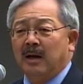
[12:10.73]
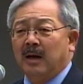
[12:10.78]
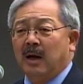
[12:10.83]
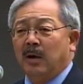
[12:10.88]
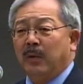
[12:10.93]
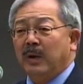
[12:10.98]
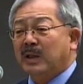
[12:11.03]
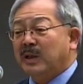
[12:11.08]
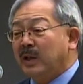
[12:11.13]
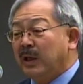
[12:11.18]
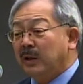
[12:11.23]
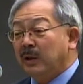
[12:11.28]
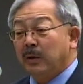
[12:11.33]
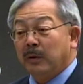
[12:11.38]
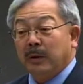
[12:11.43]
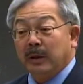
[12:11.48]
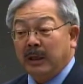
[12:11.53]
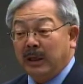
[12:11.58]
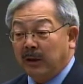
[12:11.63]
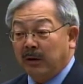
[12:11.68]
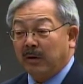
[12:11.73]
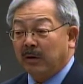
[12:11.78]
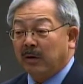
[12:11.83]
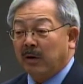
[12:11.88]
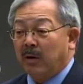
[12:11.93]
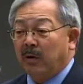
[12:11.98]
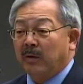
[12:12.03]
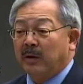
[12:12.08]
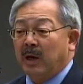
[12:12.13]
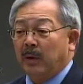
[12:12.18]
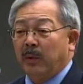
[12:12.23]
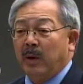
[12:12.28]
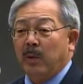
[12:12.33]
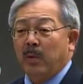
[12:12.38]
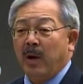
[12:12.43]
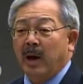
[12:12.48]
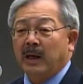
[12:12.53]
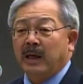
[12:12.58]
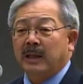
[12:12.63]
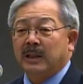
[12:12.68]
we signaled a year ago that we
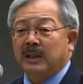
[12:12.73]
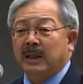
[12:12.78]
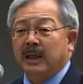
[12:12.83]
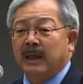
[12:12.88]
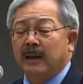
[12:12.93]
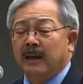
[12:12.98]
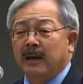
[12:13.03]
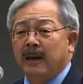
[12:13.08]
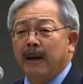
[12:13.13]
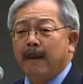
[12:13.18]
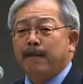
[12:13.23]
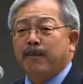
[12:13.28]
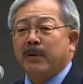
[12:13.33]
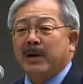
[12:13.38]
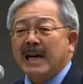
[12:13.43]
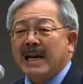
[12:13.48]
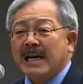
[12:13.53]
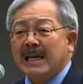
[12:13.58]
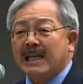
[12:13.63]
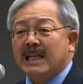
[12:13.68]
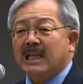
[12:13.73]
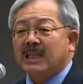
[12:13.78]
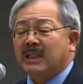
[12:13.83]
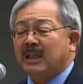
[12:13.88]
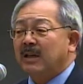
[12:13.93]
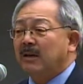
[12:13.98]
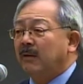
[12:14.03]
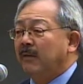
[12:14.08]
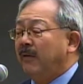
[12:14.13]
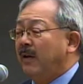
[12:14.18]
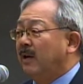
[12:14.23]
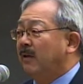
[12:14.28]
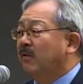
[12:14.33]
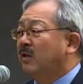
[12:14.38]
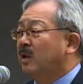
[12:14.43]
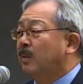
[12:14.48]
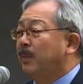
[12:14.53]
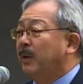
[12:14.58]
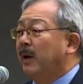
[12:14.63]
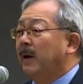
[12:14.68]
wanted to bring this innovative
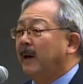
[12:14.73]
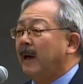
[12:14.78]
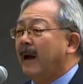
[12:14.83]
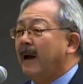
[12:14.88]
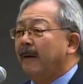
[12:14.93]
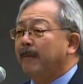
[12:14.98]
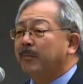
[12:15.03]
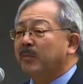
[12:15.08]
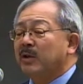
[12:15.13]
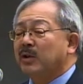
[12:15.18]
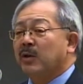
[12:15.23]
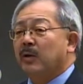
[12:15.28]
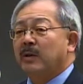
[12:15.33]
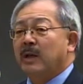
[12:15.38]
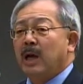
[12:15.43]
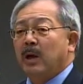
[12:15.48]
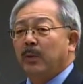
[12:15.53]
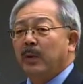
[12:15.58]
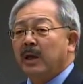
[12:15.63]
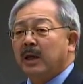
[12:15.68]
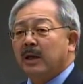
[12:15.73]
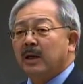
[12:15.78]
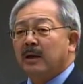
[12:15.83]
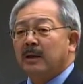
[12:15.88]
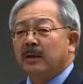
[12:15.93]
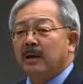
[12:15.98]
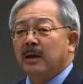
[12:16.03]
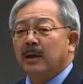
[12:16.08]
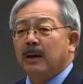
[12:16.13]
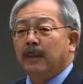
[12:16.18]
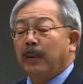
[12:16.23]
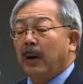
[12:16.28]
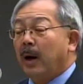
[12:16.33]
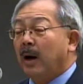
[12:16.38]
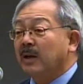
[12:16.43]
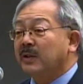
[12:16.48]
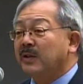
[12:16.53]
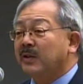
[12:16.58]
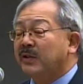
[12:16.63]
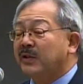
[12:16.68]
spirit out so that we could
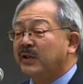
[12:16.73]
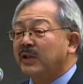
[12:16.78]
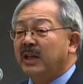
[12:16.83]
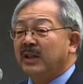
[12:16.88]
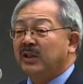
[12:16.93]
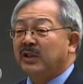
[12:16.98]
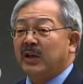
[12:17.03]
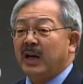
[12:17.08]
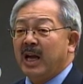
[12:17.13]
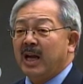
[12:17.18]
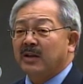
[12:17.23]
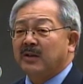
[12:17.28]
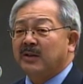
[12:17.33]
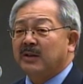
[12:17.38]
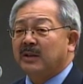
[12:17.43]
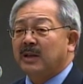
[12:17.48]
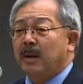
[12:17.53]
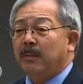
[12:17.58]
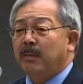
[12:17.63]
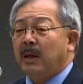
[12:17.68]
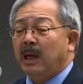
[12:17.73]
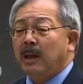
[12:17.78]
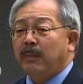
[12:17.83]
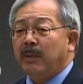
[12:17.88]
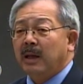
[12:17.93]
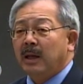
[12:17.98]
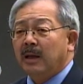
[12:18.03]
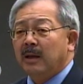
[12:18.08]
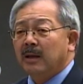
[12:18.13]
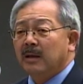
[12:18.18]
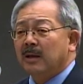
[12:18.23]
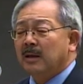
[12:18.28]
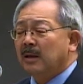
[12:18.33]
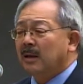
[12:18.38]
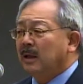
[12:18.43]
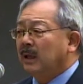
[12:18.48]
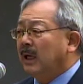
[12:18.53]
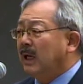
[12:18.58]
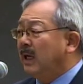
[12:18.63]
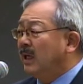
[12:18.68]
pause and suggest that maybe
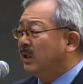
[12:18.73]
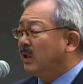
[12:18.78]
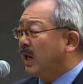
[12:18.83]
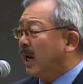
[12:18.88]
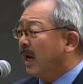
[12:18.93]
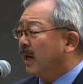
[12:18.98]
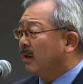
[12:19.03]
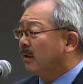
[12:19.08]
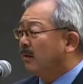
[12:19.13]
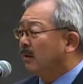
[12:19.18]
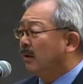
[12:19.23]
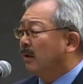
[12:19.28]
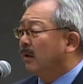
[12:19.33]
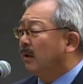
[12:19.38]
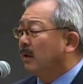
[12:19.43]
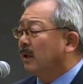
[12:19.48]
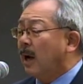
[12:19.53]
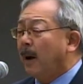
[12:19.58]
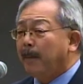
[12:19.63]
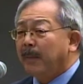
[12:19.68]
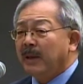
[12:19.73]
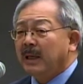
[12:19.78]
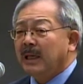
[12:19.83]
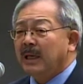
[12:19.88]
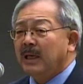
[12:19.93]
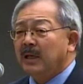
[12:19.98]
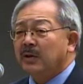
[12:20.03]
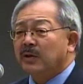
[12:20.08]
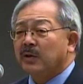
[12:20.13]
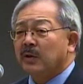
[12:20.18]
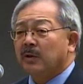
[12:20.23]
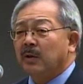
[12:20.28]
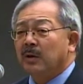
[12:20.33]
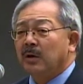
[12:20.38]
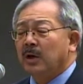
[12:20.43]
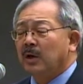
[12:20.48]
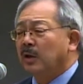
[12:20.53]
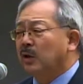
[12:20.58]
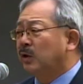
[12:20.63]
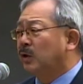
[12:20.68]
clean tech companies or
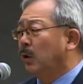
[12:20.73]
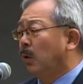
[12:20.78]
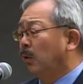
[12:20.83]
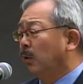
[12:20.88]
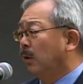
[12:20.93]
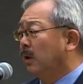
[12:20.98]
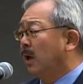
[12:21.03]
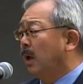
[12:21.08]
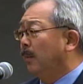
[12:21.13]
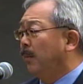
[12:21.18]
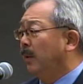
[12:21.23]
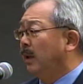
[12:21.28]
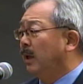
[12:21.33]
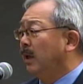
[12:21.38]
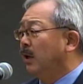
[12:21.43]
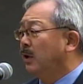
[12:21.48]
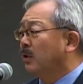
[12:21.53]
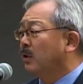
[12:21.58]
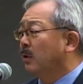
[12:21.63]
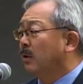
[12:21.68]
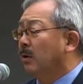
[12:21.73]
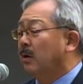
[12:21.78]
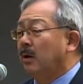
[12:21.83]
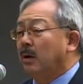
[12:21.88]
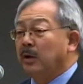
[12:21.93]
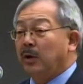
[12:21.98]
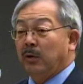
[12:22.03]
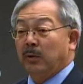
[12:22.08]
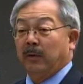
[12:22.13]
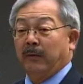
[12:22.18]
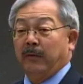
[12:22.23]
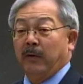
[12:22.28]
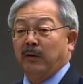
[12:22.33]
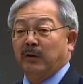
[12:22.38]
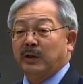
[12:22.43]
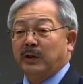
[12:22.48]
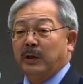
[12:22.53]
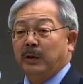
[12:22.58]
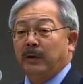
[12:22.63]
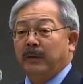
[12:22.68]
solar companies or a
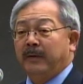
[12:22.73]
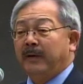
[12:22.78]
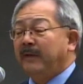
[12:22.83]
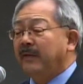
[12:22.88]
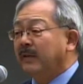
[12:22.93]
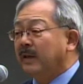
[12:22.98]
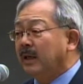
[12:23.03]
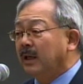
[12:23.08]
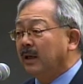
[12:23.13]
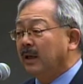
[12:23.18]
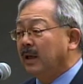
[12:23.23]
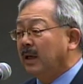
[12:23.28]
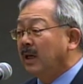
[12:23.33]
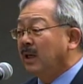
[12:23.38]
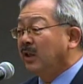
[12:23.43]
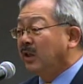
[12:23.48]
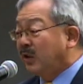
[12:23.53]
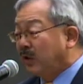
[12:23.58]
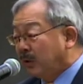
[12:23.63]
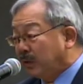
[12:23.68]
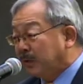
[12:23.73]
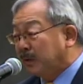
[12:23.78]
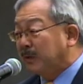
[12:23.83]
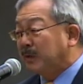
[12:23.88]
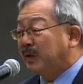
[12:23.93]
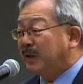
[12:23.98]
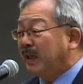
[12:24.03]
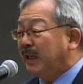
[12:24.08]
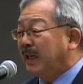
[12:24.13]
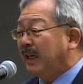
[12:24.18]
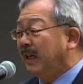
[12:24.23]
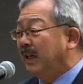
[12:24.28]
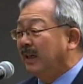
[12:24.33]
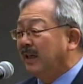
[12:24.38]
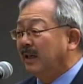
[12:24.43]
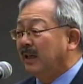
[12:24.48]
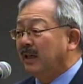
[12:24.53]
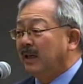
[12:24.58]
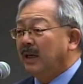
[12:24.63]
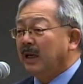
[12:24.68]
university or even a sister city
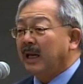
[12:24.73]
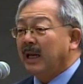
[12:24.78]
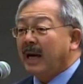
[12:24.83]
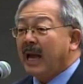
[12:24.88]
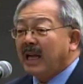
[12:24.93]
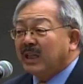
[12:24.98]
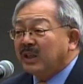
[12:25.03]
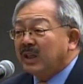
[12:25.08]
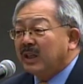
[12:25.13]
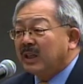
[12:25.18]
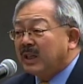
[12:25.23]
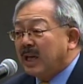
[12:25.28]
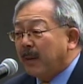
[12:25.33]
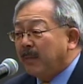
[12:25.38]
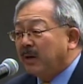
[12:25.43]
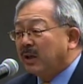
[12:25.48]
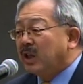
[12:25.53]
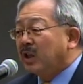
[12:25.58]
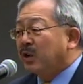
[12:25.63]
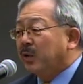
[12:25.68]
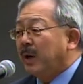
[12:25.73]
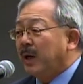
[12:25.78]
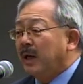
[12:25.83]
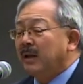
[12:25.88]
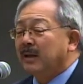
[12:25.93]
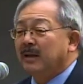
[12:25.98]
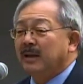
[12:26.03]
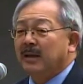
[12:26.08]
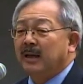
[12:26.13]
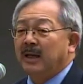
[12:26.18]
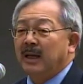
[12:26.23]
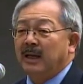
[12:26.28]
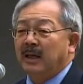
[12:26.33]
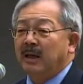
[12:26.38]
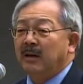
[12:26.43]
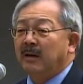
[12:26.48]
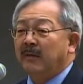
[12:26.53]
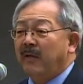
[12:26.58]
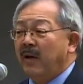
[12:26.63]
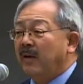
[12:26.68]
can actually demonstrate an
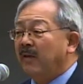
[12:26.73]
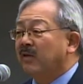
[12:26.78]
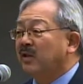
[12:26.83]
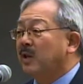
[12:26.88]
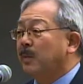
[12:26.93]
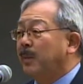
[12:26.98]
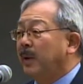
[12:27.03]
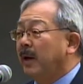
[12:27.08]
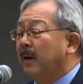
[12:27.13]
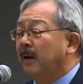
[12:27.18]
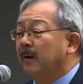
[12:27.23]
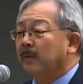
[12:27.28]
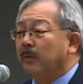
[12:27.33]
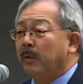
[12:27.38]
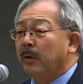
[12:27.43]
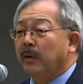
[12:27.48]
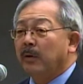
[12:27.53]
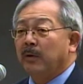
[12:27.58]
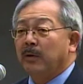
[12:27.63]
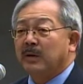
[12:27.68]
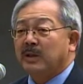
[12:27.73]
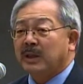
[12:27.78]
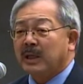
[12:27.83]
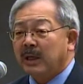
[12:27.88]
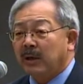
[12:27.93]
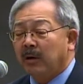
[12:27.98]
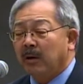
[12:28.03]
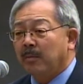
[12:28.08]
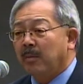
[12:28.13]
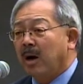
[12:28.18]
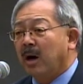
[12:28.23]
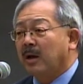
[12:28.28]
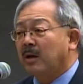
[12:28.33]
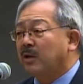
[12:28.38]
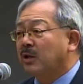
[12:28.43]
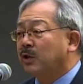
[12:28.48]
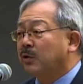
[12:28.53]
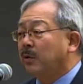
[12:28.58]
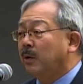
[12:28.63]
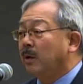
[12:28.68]
innovative spirit, whether it's here on
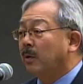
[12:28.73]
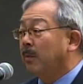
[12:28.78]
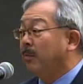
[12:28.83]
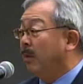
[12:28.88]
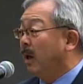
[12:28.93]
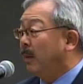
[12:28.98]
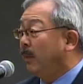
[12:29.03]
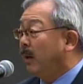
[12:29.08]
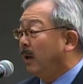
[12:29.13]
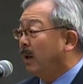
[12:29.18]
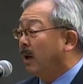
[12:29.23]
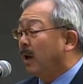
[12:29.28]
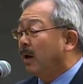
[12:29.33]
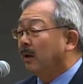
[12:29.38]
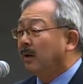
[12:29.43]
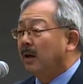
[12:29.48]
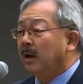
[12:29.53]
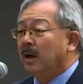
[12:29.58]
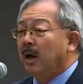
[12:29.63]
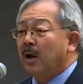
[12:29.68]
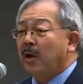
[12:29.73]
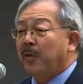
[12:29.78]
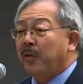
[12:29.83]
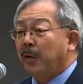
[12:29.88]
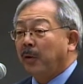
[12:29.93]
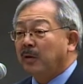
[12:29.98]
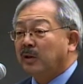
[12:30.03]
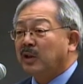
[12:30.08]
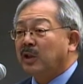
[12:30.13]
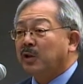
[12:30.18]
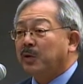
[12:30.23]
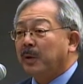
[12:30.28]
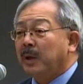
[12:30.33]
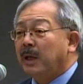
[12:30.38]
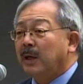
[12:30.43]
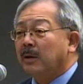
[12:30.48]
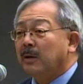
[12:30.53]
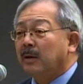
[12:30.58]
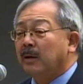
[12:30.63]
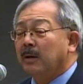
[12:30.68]
Market Street or maybe on 3rd
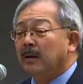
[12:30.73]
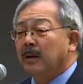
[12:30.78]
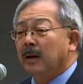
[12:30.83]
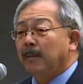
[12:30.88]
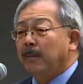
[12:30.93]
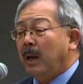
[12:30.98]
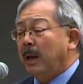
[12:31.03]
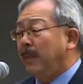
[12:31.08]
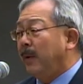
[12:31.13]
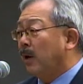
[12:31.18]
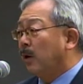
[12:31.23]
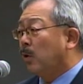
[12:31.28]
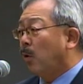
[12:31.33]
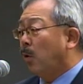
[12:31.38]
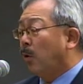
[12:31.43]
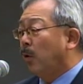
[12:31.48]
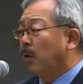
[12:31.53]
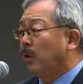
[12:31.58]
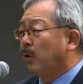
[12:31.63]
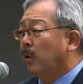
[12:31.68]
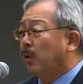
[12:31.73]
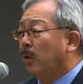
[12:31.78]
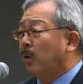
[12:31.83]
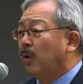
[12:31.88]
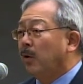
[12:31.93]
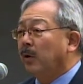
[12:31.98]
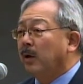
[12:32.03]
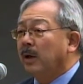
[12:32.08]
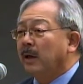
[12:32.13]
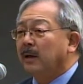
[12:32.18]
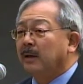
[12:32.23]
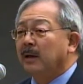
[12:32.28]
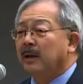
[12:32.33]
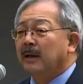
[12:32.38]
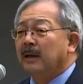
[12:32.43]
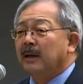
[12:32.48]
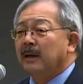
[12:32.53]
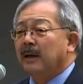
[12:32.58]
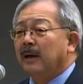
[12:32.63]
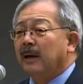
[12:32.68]
Street or maybe a corridor in
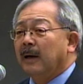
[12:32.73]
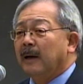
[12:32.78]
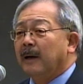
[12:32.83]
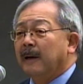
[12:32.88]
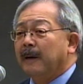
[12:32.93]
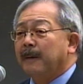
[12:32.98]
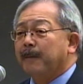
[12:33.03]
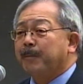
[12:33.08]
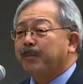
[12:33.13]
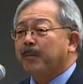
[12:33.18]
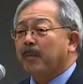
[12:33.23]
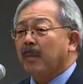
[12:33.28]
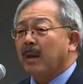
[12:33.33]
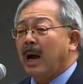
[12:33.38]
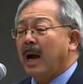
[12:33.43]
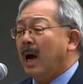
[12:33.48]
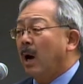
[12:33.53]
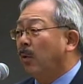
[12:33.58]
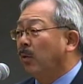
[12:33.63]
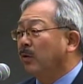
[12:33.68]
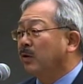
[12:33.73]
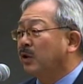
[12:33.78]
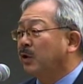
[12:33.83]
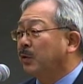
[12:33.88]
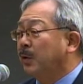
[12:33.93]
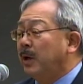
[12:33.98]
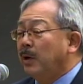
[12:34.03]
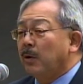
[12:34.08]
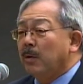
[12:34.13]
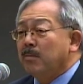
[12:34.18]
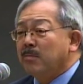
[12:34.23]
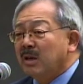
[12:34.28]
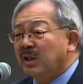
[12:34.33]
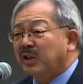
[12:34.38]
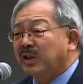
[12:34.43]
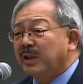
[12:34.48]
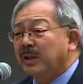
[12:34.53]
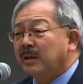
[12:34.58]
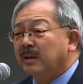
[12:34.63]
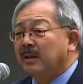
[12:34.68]
Howard Street or
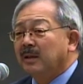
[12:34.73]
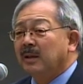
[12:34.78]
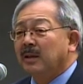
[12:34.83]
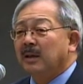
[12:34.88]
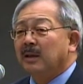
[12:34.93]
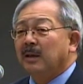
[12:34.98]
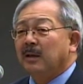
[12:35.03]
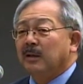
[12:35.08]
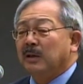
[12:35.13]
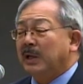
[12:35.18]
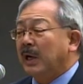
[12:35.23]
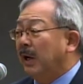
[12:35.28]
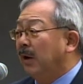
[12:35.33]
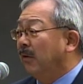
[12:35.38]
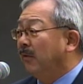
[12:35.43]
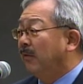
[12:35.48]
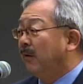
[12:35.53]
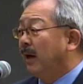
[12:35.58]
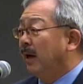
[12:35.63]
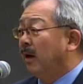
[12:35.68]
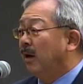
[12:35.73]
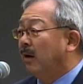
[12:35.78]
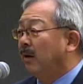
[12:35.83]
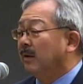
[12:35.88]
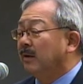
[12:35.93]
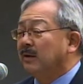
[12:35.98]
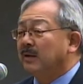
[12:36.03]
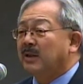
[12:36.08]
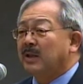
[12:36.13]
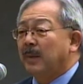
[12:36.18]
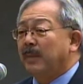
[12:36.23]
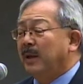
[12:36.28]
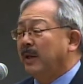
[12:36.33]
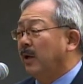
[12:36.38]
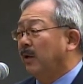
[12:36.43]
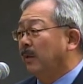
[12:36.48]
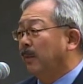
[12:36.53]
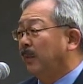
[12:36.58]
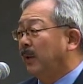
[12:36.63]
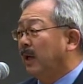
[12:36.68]
Mission or Taravel and some of the
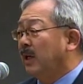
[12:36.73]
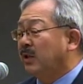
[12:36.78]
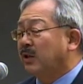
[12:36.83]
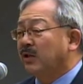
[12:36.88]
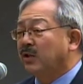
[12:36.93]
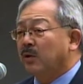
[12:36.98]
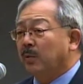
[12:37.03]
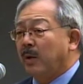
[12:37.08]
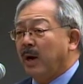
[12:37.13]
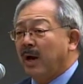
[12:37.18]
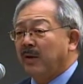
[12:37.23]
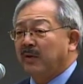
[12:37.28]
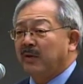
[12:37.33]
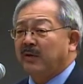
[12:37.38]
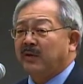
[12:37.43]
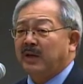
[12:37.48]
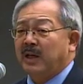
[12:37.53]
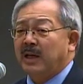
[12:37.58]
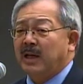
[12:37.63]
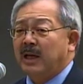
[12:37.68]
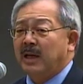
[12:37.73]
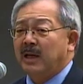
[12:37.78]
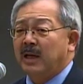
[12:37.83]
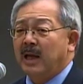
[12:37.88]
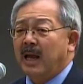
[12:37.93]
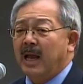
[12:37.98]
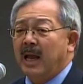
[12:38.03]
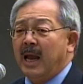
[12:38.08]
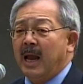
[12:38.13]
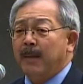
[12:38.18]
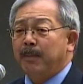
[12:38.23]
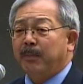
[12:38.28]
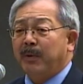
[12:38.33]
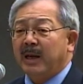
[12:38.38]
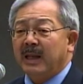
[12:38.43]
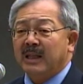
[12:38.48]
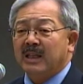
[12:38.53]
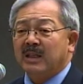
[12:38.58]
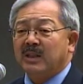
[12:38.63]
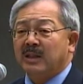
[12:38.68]
other places around the city, and
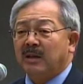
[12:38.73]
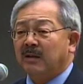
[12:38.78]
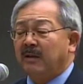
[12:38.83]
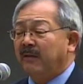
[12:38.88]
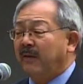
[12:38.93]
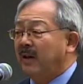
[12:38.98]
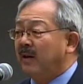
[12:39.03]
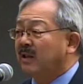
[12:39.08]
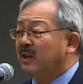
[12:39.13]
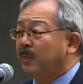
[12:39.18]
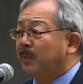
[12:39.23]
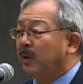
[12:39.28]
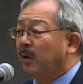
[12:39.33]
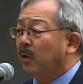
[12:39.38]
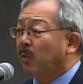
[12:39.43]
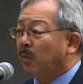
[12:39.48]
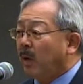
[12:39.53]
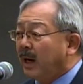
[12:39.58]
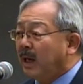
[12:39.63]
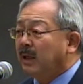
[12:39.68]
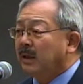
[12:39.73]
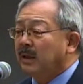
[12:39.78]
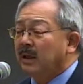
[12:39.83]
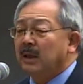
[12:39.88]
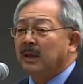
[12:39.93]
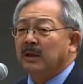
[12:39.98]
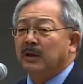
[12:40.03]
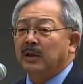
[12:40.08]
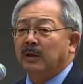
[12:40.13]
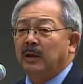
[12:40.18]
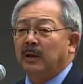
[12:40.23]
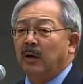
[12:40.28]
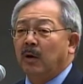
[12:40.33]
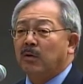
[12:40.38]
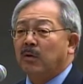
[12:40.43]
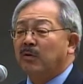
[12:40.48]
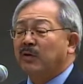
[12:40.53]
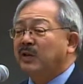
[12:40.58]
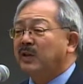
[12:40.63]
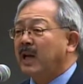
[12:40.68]
bring this innovative spirit right to the
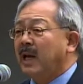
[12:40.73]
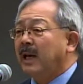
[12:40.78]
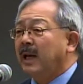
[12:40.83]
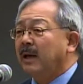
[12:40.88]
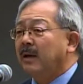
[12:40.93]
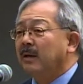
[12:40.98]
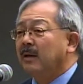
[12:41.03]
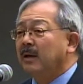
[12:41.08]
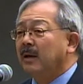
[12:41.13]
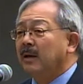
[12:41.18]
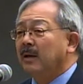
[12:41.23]
local setting.